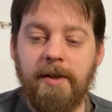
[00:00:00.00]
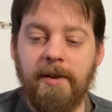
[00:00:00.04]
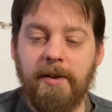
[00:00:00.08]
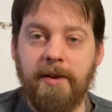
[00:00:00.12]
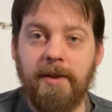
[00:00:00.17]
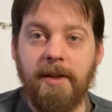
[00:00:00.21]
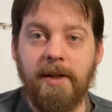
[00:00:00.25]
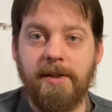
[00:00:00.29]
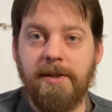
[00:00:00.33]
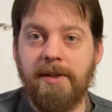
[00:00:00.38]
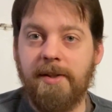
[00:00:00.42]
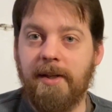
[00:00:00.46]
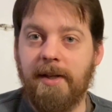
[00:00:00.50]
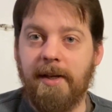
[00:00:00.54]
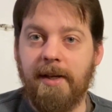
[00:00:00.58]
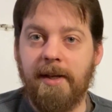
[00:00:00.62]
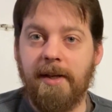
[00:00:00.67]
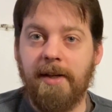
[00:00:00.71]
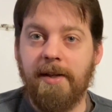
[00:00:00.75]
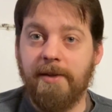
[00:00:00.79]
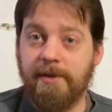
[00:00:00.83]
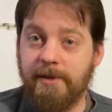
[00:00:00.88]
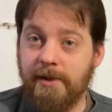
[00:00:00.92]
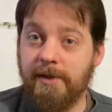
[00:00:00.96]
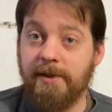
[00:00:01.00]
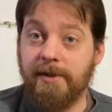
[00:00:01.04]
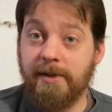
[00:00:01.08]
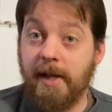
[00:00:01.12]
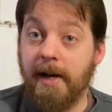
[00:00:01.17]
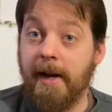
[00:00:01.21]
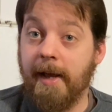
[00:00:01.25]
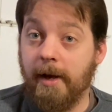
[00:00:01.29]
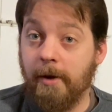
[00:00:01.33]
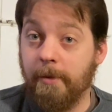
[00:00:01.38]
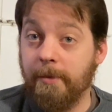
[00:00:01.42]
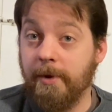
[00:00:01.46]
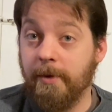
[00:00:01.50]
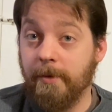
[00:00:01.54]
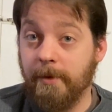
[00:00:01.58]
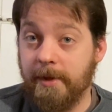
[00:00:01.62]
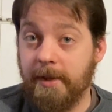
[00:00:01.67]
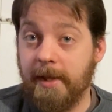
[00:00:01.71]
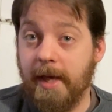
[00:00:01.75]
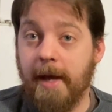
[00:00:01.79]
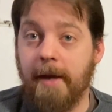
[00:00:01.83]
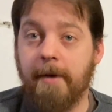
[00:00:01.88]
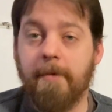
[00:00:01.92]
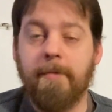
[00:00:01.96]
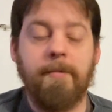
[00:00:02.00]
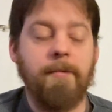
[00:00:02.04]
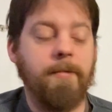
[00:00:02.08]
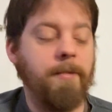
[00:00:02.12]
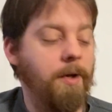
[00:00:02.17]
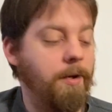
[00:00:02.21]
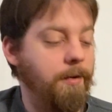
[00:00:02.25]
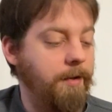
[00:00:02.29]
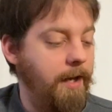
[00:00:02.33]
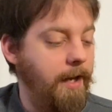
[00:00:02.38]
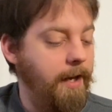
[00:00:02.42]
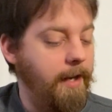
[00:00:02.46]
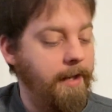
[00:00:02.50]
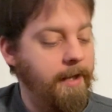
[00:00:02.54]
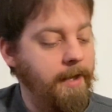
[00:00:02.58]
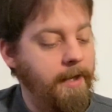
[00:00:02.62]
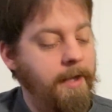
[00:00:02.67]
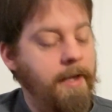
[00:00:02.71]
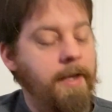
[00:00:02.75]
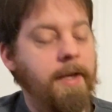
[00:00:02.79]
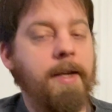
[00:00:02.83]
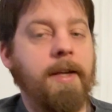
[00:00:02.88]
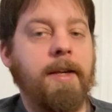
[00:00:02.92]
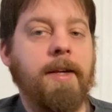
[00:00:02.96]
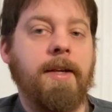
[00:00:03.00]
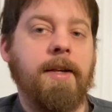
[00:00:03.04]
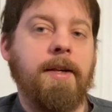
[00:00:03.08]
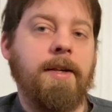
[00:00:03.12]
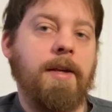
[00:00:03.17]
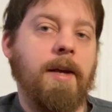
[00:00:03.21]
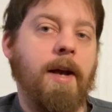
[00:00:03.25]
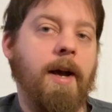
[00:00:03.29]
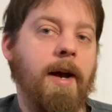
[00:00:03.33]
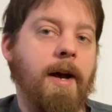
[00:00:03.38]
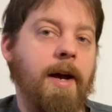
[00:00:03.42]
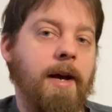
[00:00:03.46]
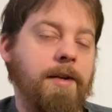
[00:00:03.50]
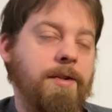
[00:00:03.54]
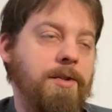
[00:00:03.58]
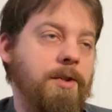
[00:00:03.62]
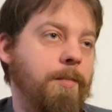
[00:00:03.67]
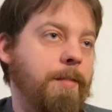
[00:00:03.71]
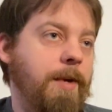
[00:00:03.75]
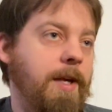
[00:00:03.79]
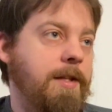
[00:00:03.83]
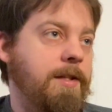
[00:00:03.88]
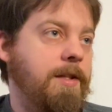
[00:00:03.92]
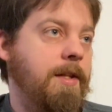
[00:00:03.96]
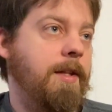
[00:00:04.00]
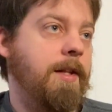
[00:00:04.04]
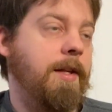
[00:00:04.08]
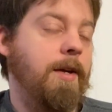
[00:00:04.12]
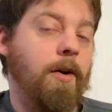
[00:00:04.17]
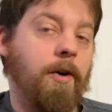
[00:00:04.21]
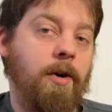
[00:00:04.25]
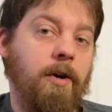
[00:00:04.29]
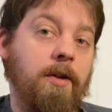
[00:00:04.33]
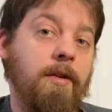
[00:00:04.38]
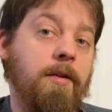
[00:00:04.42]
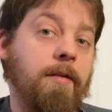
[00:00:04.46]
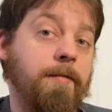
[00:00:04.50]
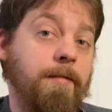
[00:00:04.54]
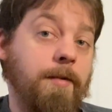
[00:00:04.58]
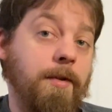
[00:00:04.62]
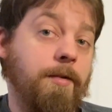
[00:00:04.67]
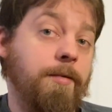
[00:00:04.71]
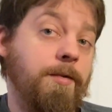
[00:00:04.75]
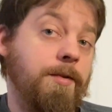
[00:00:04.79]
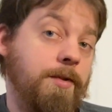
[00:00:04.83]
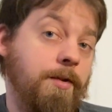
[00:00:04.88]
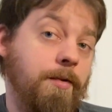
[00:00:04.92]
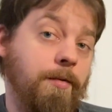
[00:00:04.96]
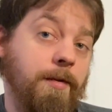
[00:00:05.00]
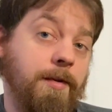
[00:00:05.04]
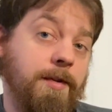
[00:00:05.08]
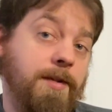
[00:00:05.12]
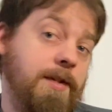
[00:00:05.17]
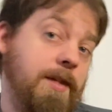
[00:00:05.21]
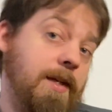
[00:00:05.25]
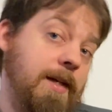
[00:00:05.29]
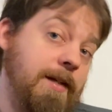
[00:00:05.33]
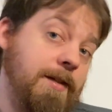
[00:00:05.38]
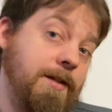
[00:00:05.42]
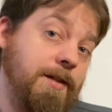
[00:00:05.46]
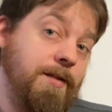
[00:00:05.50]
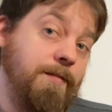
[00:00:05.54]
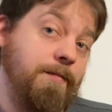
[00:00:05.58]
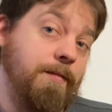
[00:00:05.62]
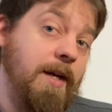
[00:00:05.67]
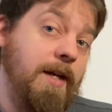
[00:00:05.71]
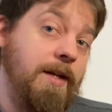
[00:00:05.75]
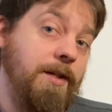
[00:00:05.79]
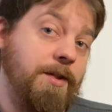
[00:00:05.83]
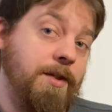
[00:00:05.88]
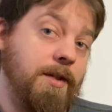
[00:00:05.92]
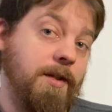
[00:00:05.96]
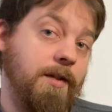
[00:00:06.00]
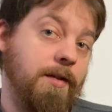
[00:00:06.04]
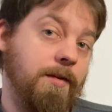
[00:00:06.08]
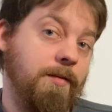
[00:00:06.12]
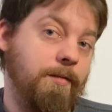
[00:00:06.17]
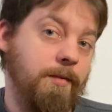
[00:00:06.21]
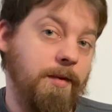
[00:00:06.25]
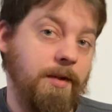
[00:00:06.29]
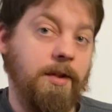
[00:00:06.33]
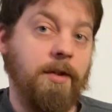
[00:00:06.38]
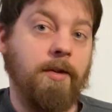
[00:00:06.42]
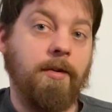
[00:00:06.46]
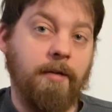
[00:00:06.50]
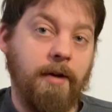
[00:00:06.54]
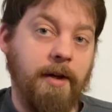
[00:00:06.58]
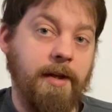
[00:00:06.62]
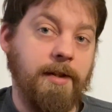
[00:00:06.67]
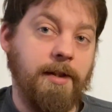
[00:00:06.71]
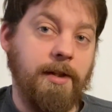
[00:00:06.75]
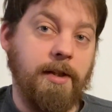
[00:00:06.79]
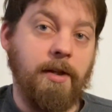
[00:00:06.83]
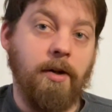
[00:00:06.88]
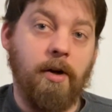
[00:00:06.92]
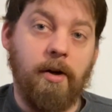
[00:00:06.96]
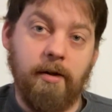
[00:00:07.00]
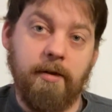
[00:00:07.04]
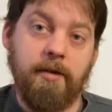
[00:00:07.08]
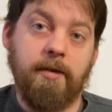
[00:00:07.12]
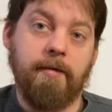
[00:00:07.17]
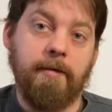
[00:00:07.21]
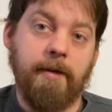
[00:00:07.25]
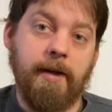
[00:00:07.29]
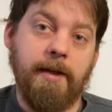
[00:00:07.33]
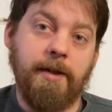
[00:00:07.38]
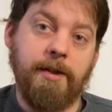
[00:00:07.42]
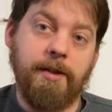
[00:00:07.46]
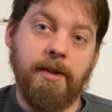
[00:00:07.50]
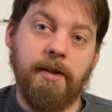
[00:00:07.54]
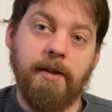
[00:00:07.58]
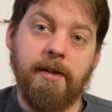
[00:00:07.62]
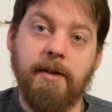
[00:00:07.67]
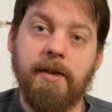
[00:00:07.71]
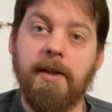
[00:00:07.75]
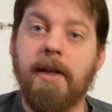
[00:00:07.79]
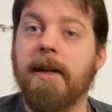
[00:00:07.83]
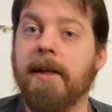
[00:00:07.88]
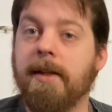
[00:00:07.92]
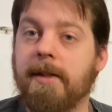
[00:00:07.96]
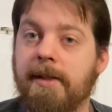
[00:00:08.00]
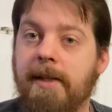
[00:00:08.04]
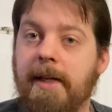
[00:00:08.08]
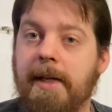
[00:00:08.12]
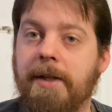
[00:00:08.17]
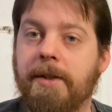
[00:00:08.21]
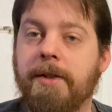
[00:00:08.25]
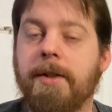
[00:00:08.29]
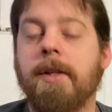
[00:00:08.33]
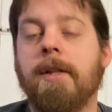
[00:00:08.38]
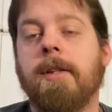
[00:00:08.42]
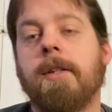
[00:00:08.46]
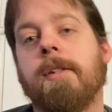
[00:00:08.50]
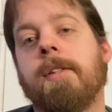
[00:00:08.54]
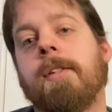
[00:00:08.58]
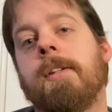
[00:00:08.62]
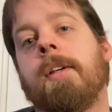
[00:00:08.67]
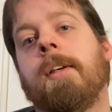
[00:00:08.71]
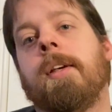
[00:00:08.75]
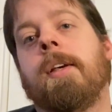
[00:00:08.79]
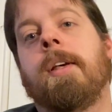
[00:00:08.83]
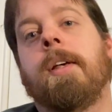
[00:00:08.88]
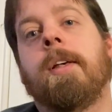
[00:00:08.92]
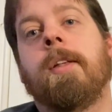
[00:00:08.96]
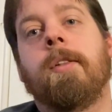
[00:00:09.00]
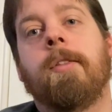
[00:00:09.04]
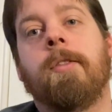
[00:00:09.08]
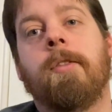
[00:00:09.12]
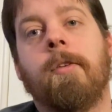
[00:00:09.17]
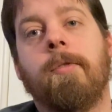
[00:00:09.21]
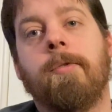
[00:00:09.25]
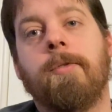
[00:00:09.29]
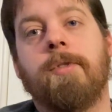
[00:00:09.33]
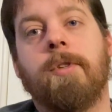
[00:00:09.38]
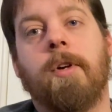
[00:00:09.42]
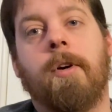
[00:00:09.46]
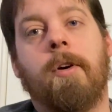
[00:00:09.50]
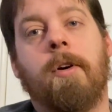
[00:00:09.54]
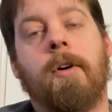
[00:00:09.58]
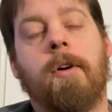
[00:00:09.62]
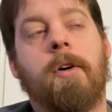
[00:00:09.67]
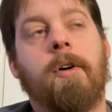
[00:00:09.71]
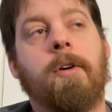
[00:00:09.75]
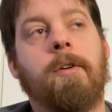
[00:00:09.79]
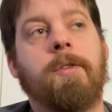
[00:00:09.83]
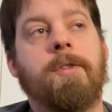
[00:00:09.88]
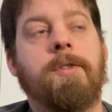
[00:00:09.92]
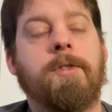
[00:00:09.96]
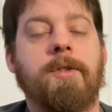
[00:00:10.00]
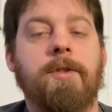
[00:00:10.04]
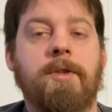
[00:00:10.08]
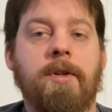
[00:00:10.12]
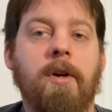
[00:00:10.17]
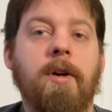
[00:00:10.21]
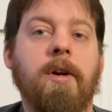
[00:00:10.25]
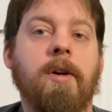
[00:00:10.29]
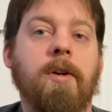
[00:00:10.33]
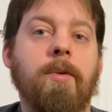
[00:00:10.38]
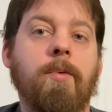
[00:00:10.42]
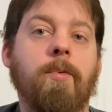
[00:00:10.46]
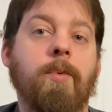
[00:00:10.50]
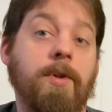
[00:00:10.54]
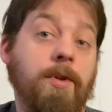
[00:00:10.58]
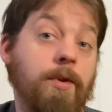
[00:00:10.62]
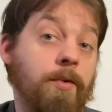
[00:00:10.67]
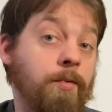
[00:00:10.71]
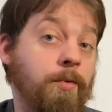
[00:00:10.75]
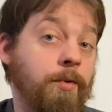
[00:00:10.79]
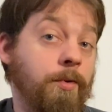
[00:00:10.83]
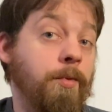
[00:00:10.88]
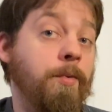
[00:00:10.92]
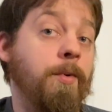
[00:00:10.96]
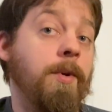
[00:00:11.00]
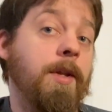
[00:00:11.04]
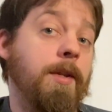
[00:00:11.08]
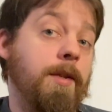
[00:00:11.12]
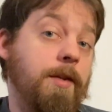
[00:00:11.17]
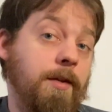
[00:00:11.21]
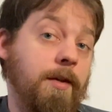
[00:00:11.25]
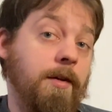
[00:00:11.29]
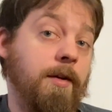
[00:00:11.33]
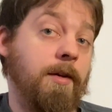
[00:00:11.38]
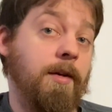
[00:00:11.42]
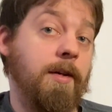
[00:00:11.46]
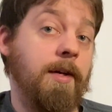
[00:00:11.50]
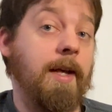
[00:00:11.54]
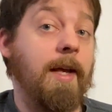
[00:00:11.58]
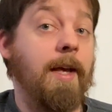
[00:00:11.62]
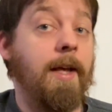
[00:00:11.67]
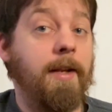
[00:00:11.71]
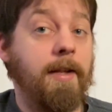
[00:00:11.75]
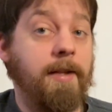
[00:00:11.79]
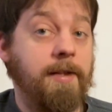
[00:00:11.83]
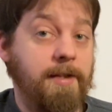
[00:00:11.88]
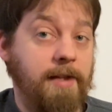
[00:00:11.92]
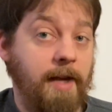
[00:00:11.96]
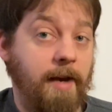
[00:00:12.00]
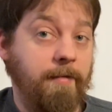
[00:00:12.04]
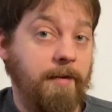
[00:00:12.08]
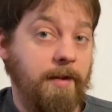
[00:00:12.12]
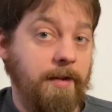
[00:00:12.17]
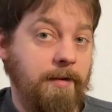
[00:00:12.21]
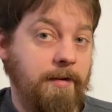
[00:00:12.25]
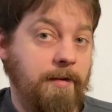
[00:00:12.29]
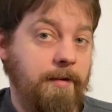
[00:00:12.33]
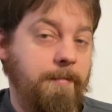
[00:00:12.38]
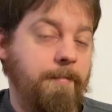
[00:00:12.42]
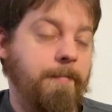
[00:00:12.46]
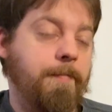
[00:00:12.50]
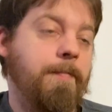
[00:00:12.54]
This is going to help you with that, okay? So basically all of those chords that I just mentioned with the crazy alterations and extensions, those all start with a root, third, and a seventh.